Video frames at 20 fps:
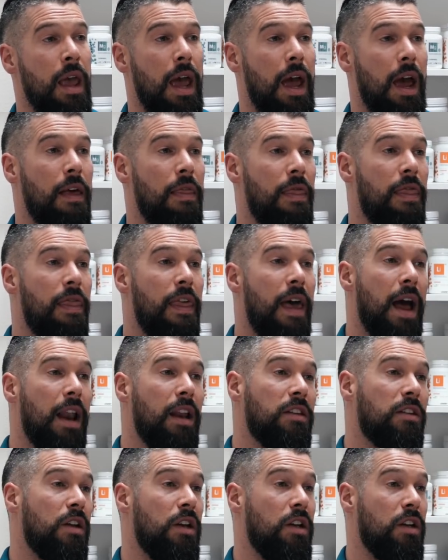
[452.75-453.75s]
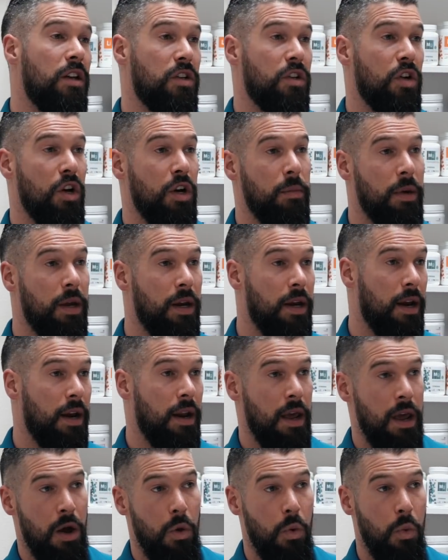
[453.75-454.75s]
and that is going to
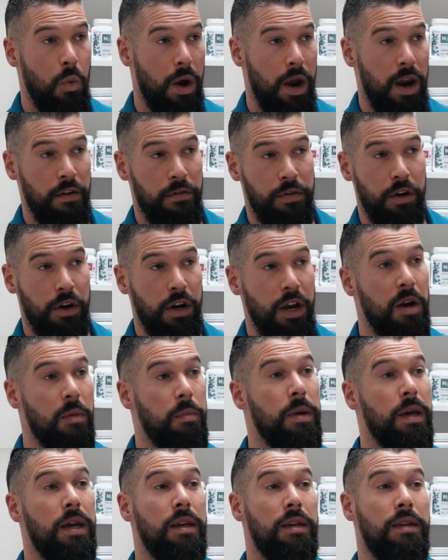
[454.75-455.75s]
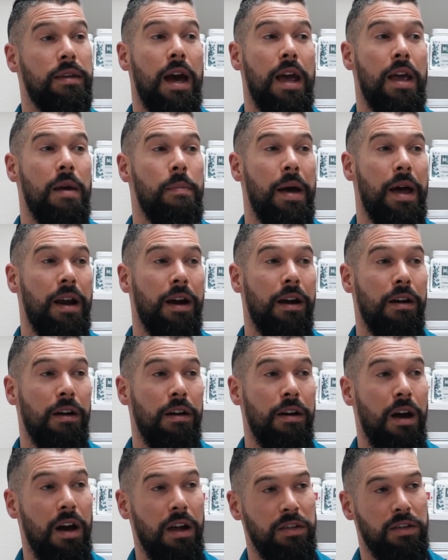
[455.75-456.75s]
determine if they're going to be diabetic or
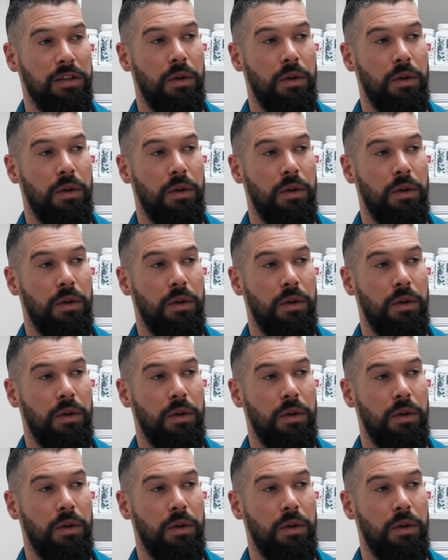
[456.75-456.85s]
not.